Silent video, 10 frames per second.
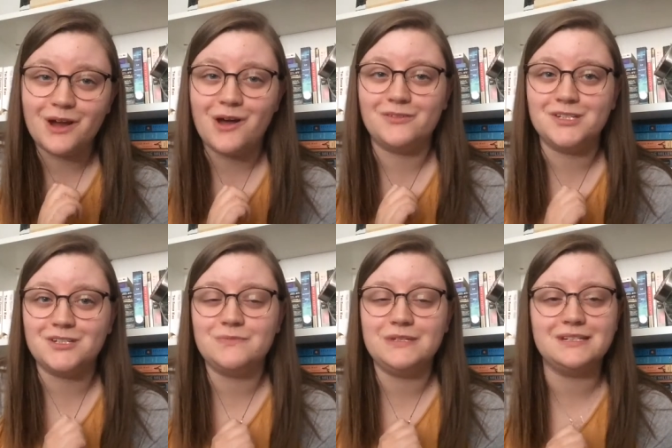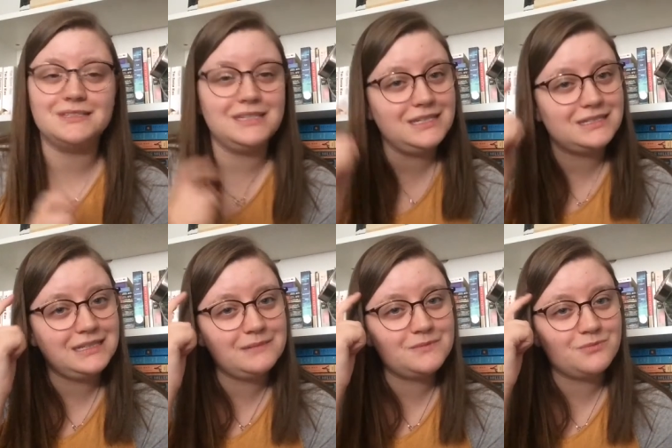knowledge because he
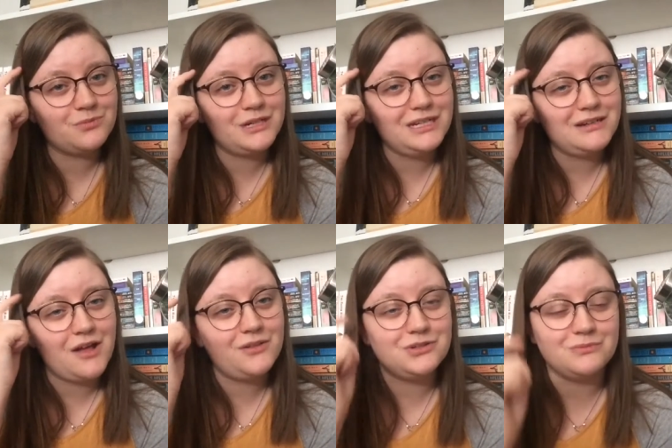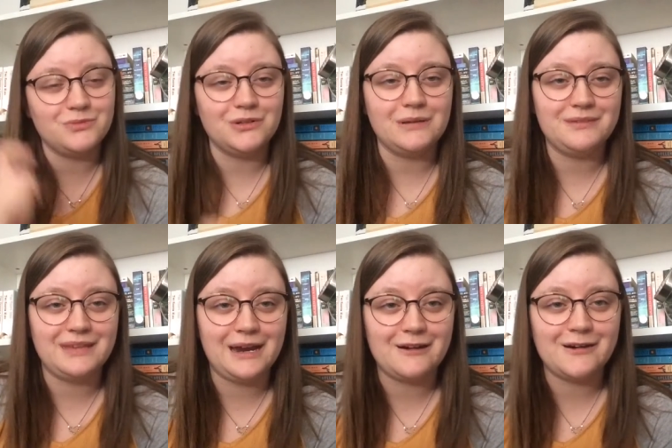seems pretty knowledgeable up
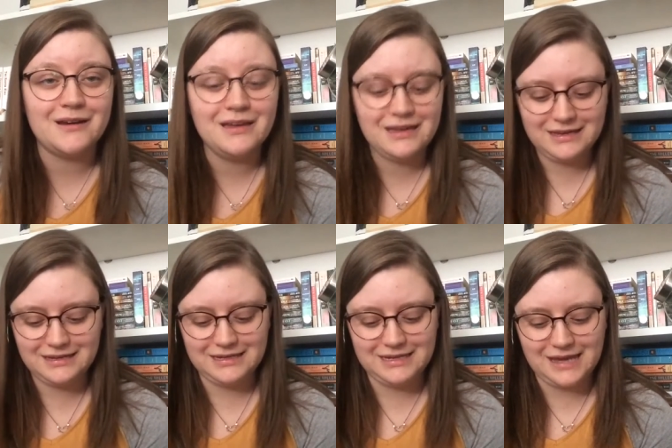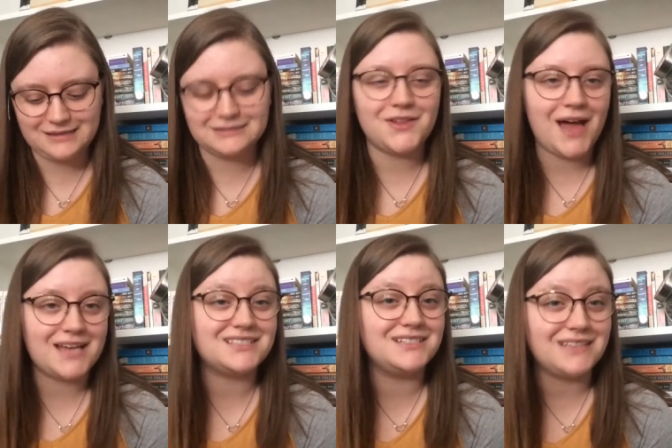there. He has
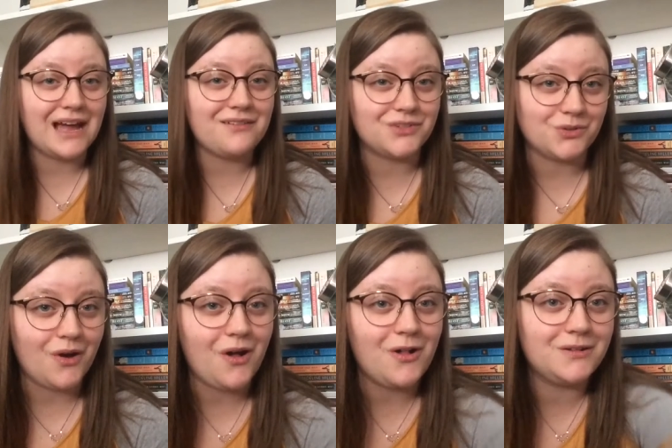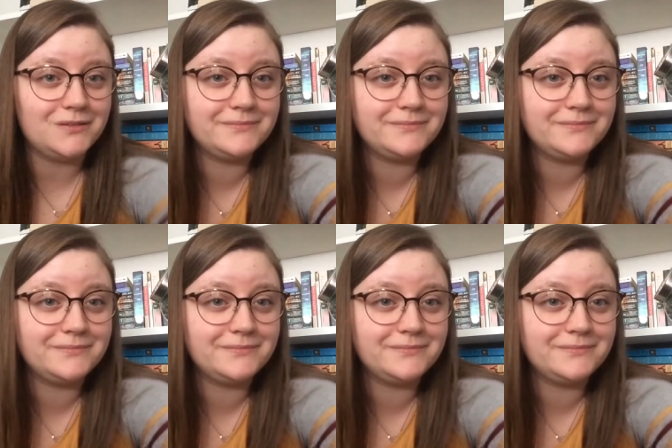glasses after all.